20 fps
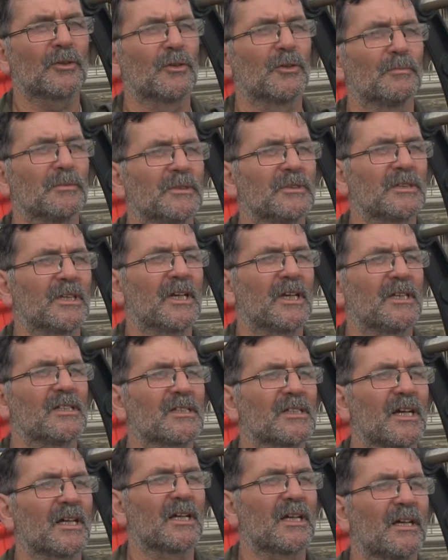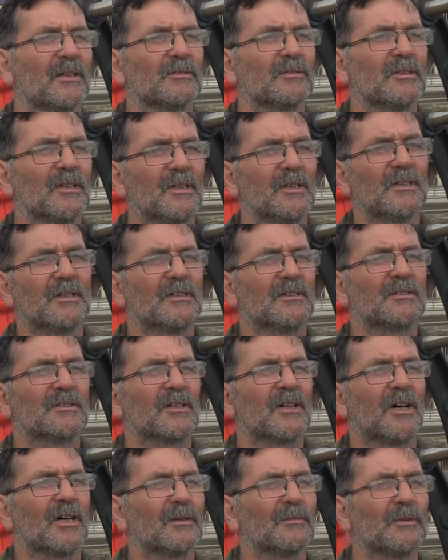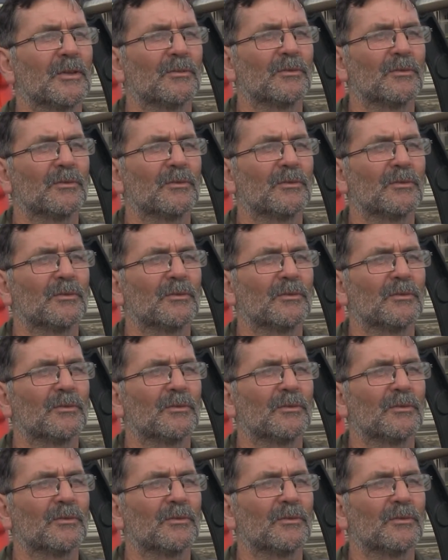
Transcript: cup of tea, sat down and talked